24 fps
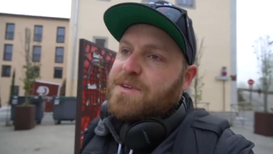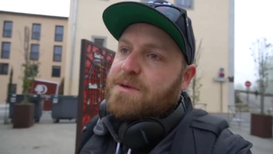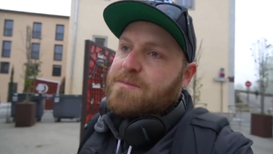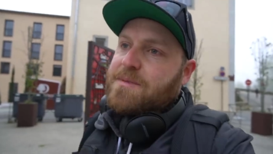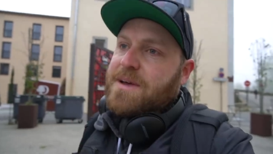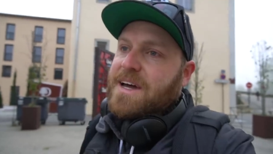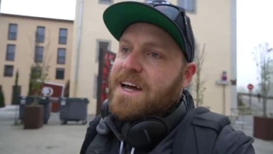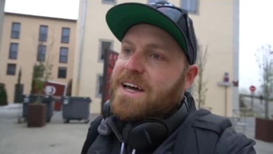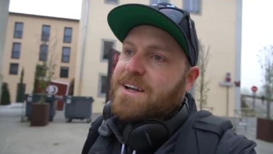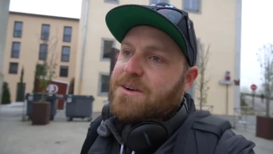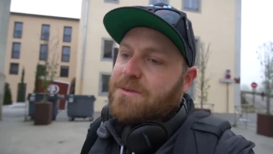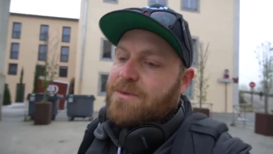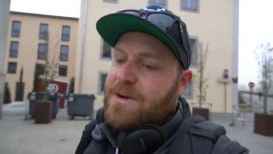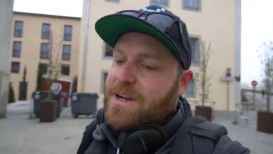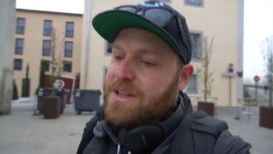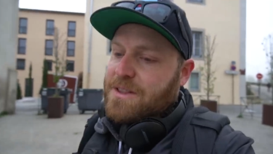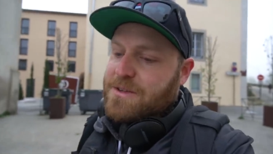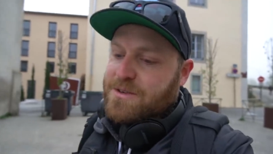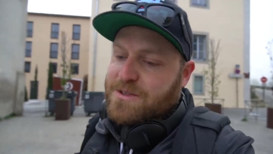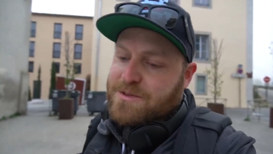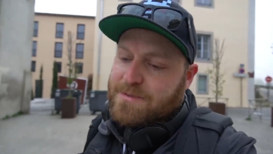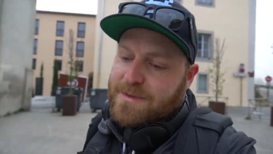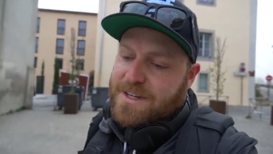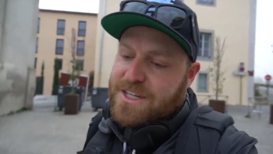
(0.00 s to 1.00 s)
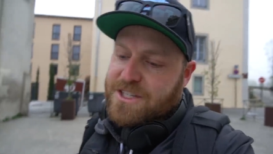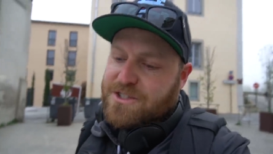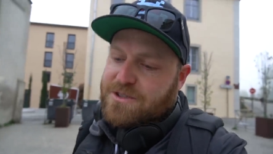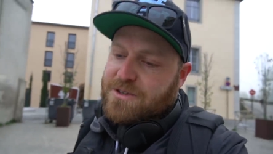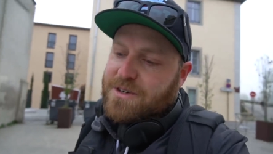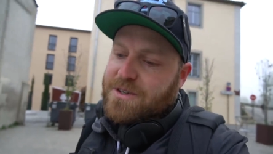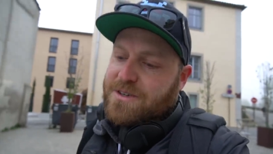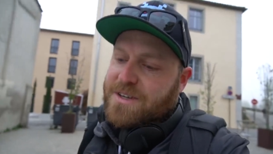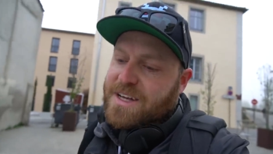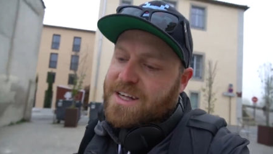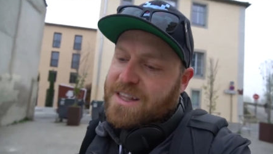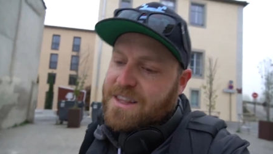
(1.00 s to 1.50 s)
feel bad. I don't want to lose my
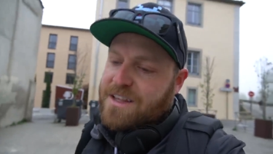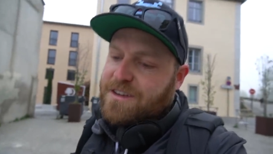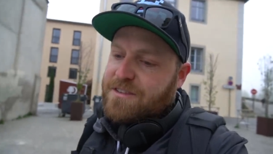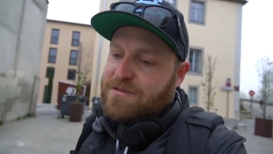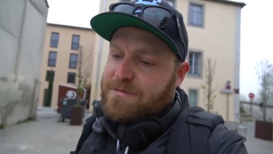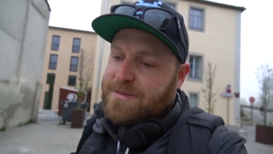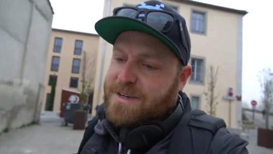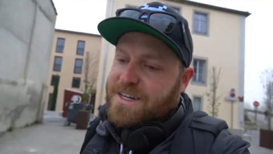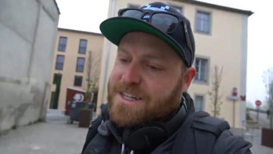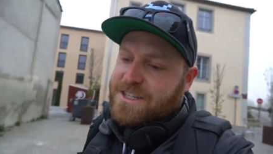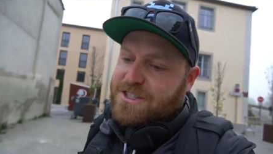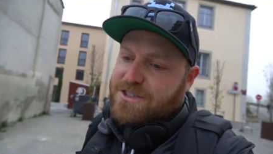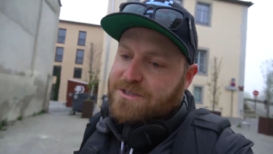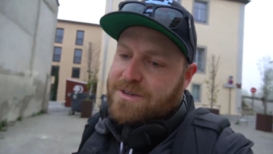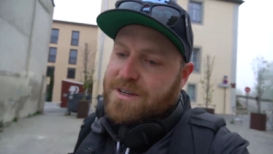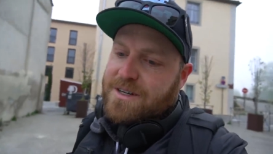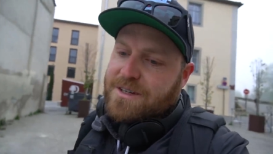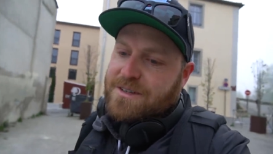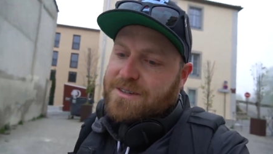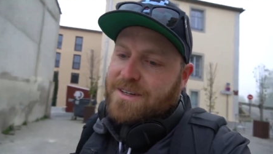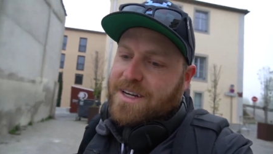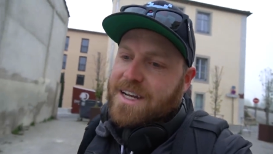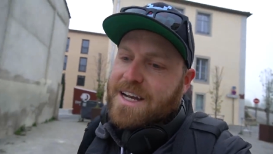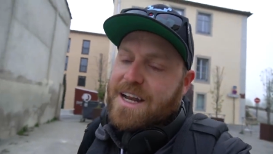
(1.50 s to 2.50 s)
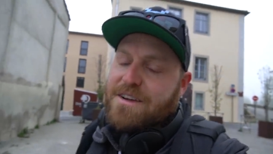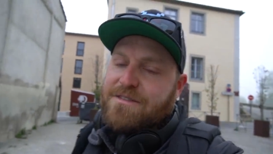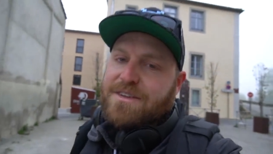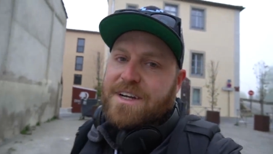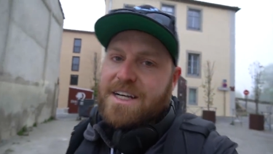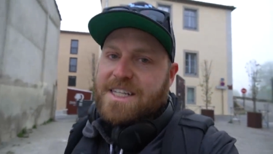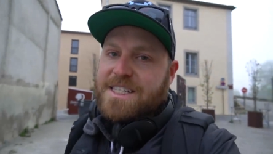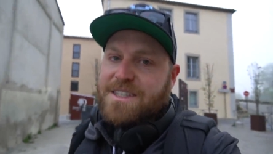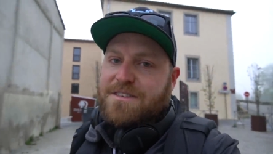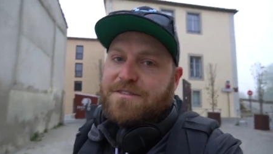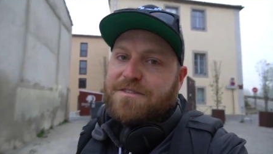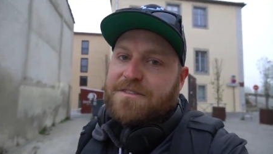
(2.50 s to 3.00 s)
drone. I love my drone. I never
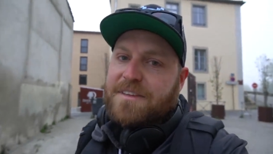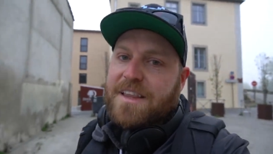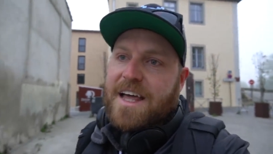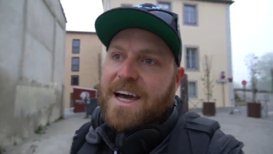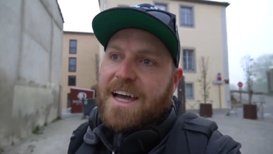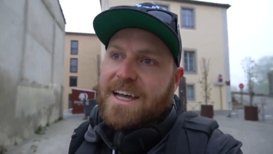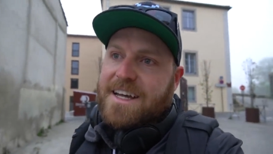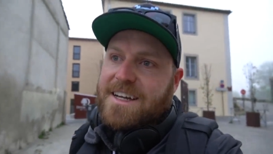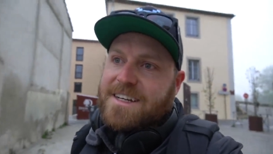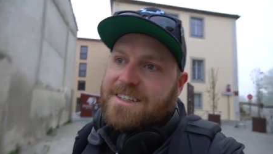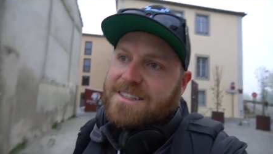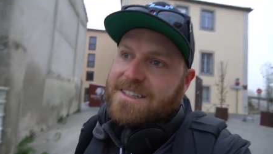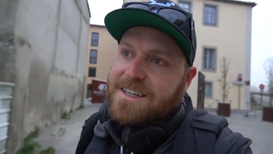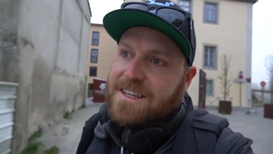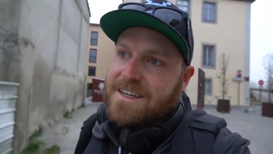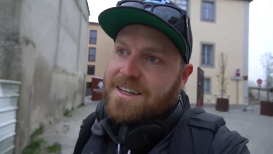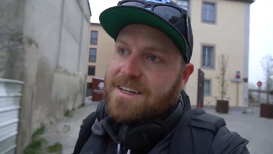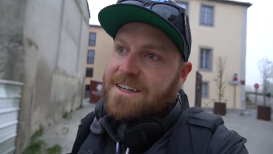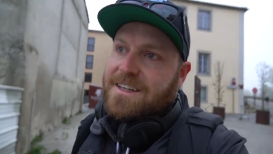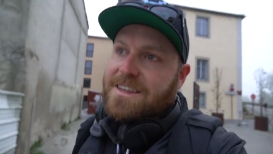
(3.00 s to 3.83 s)
get to fly it.